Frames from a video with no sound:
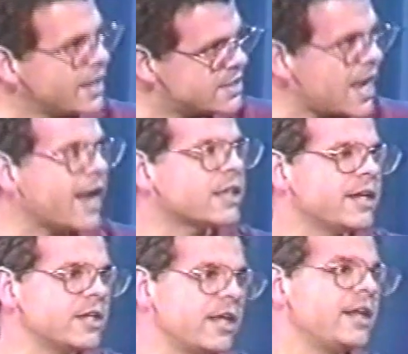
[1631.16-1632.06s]

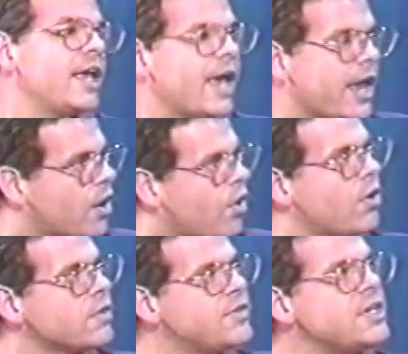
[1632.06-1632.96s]
Exactly. And
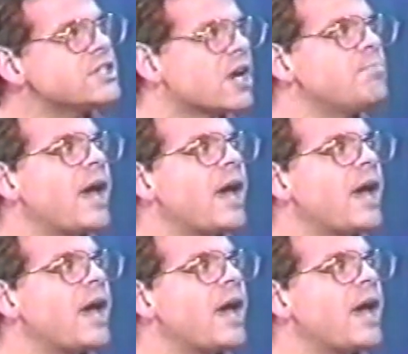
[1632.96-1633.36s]
all of these come